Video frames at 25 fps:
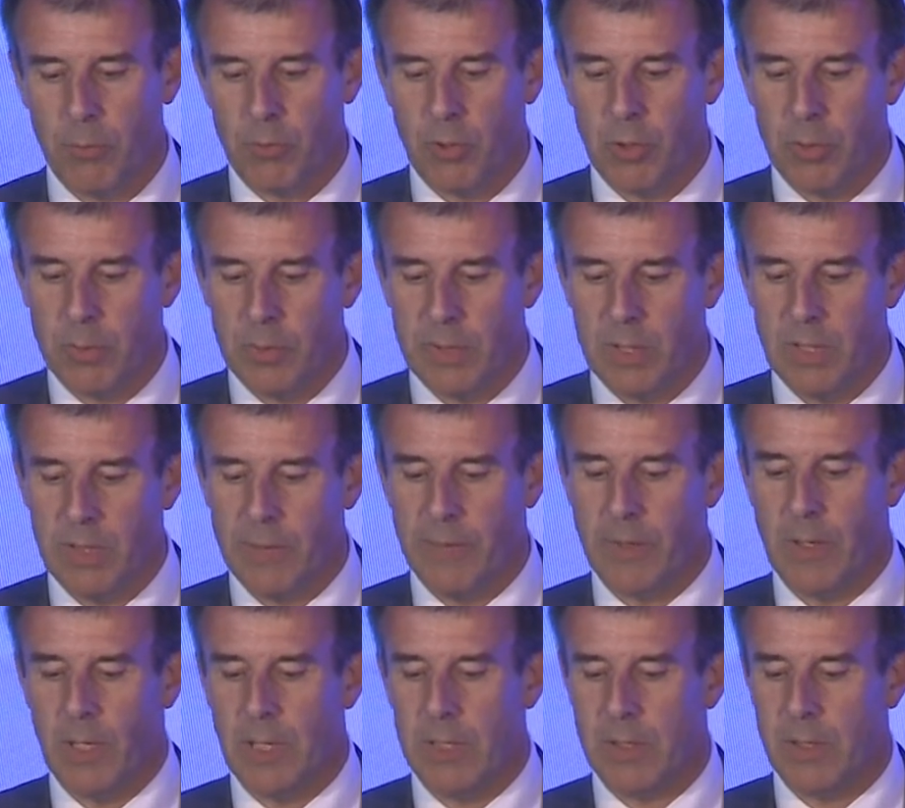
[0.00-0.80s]
group to
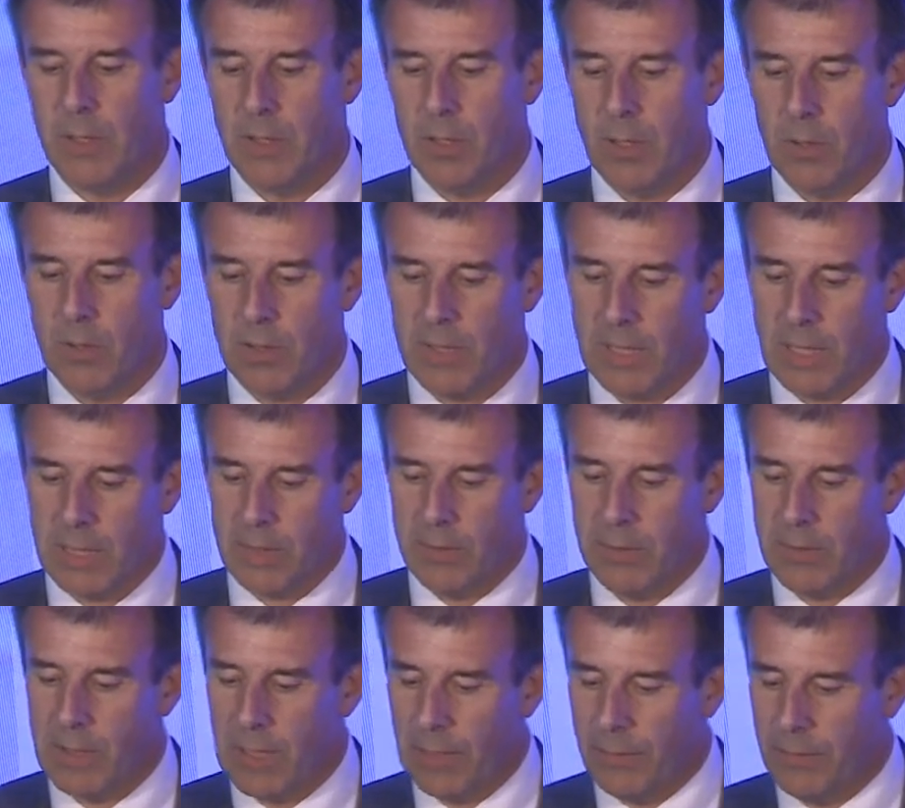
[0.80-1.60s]
devise a new set
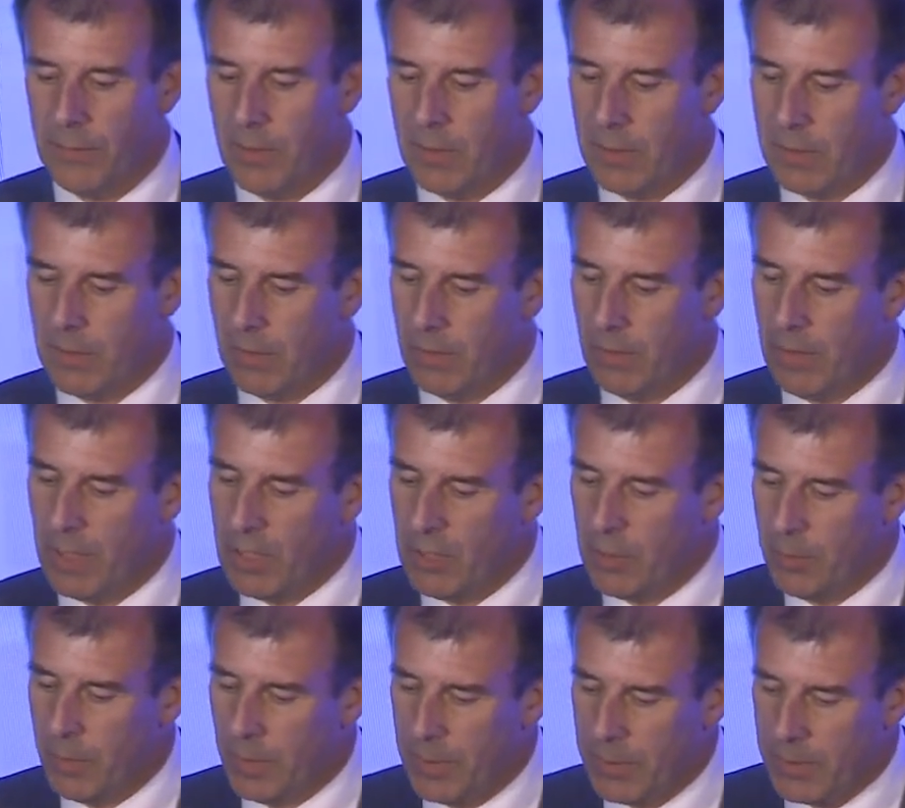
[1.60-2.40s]
of governance
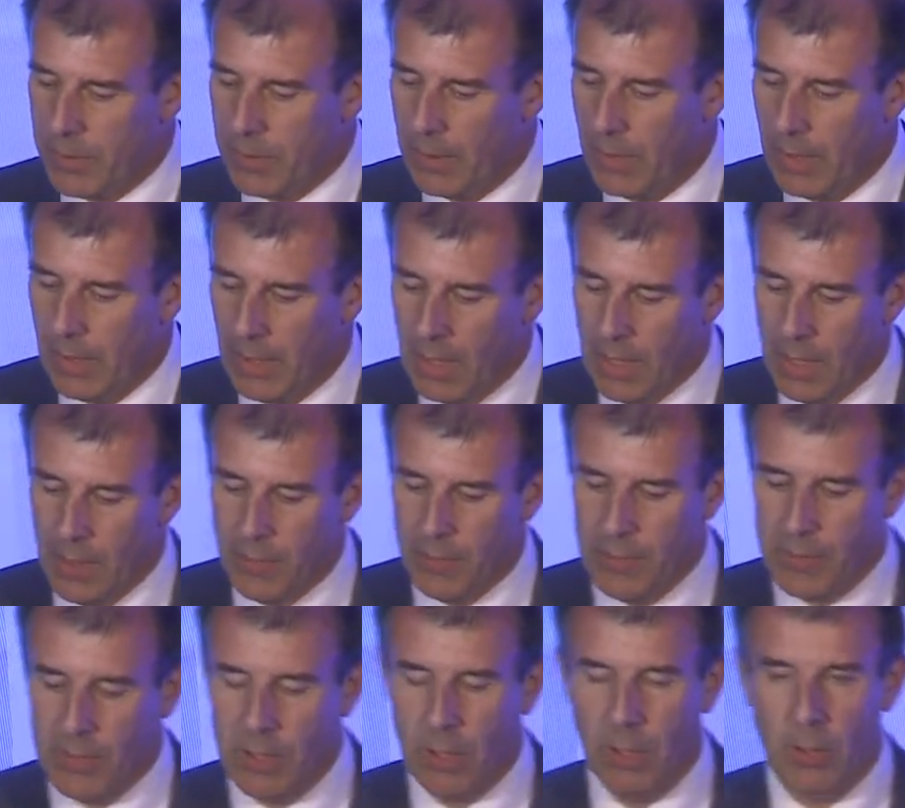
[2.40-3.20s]
arrangements
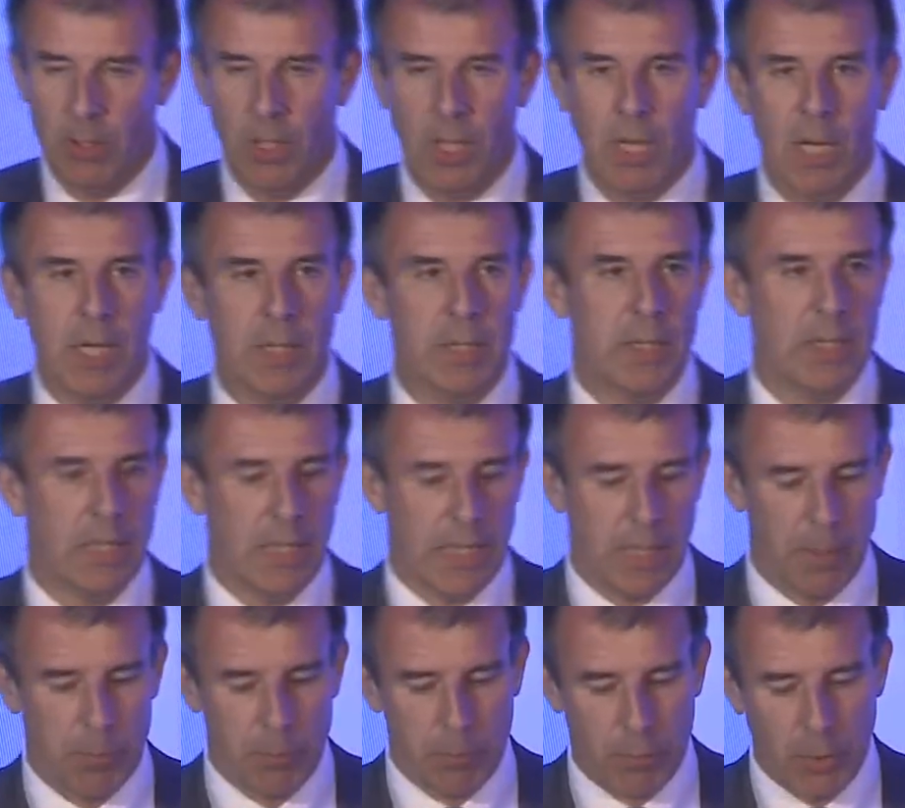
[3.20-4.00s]
that wholeheartedly
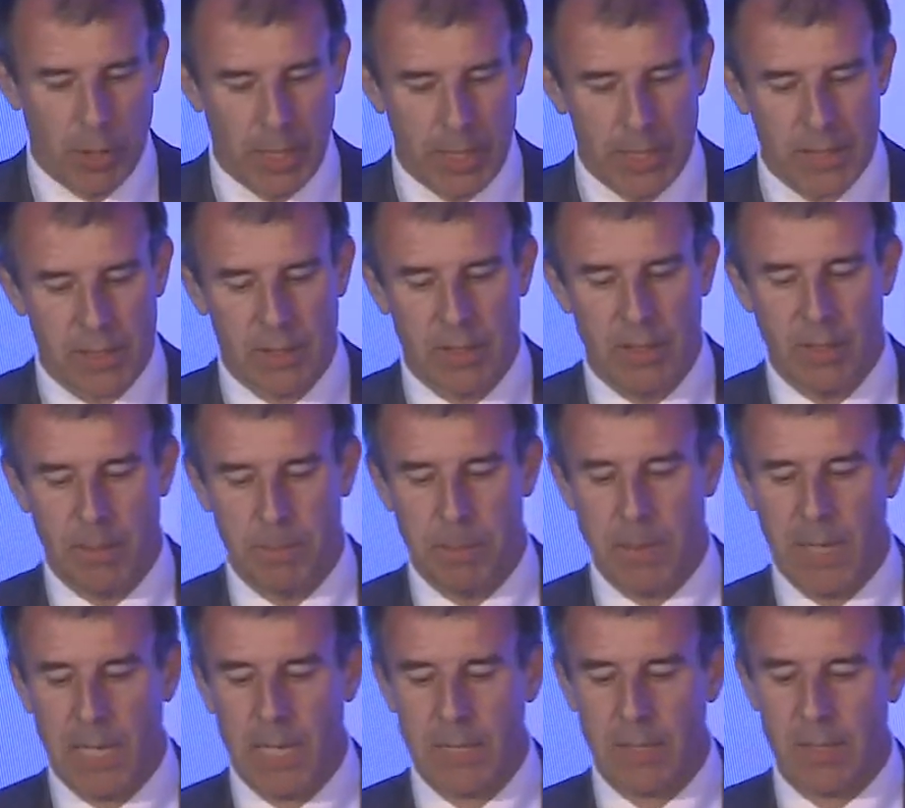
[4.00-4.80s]
embrace the
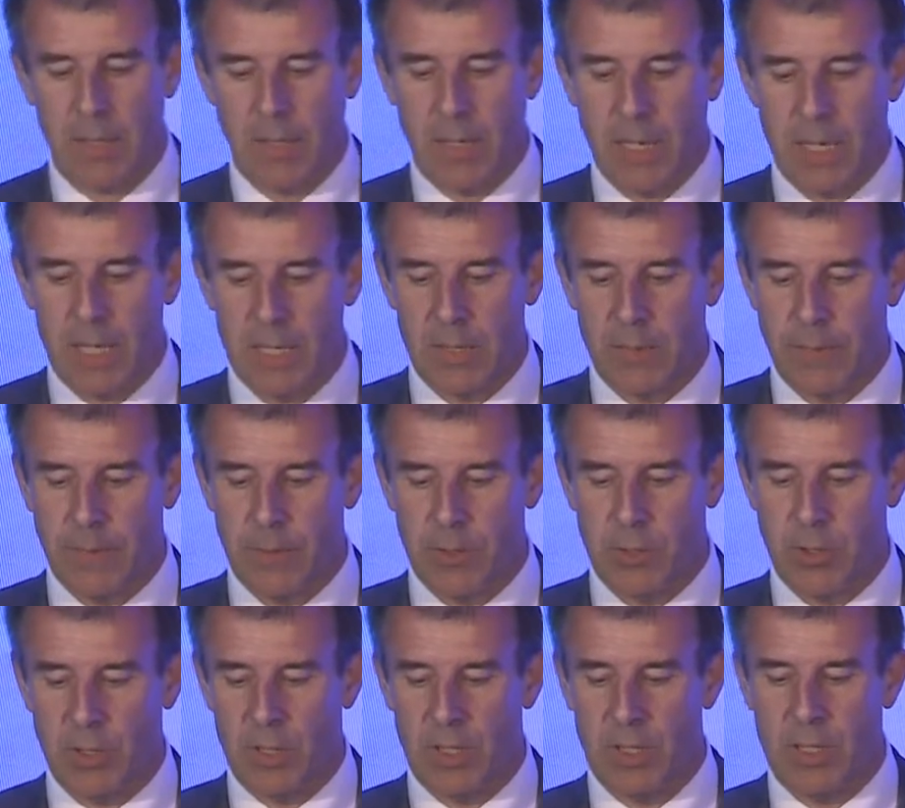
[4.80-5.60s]
BSIA's
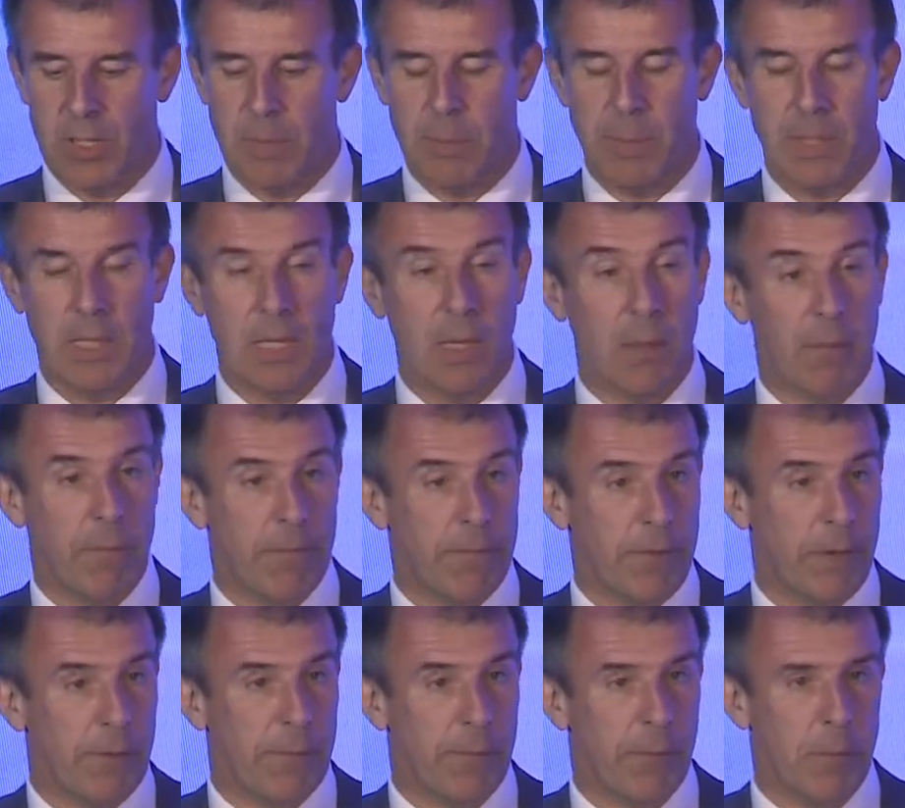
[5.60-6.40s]
vision to become
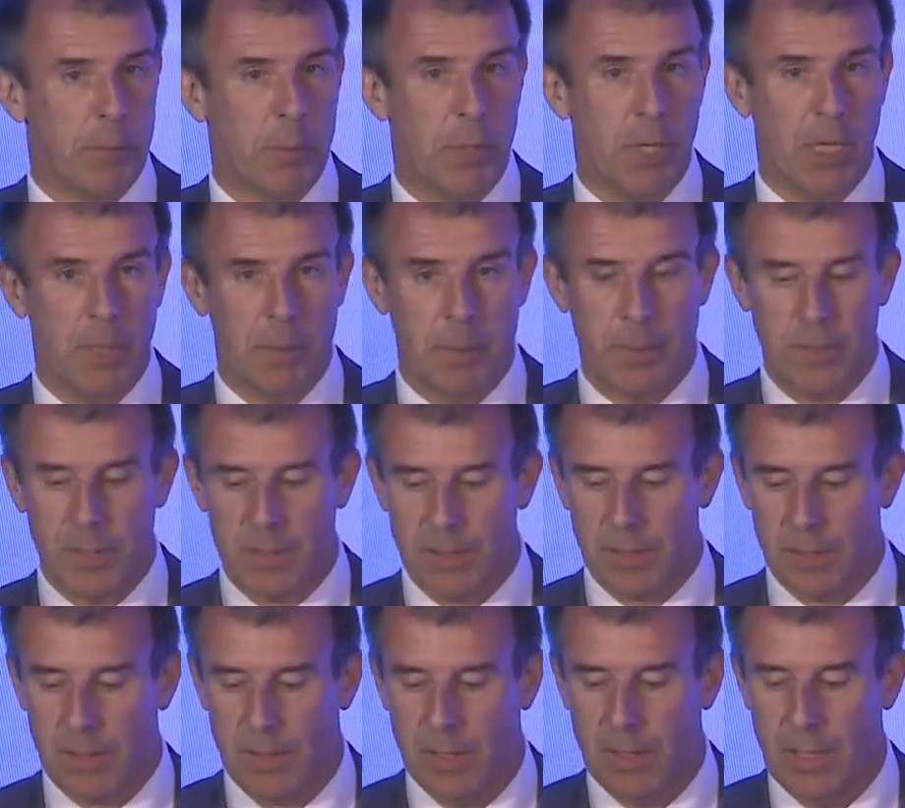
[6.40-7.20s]
fit for
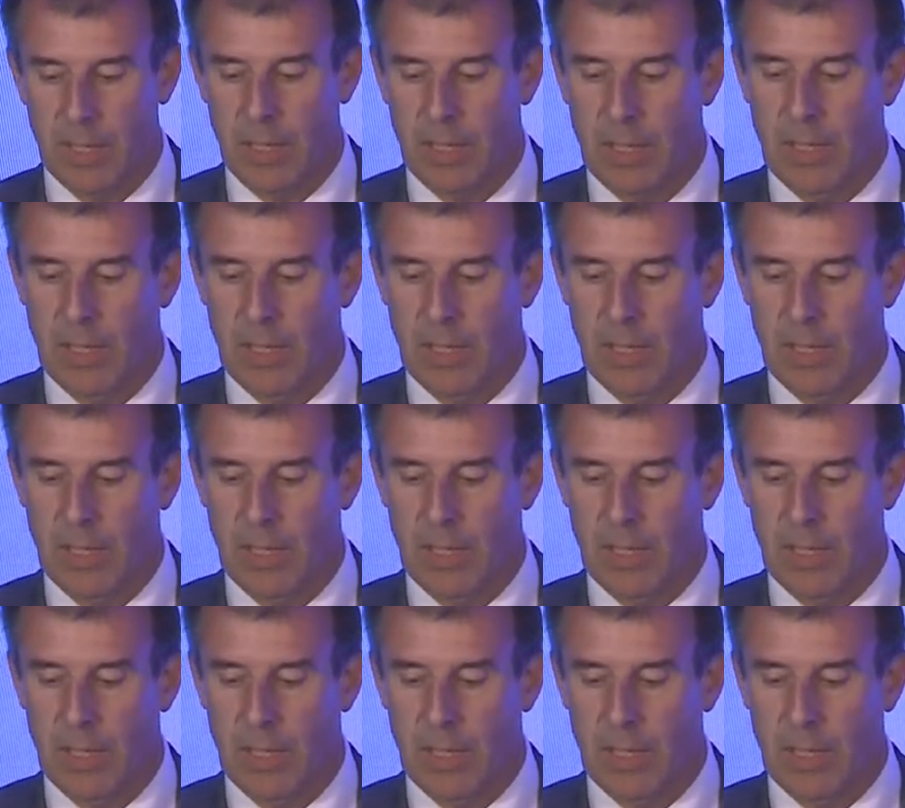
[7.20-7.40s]
purpose,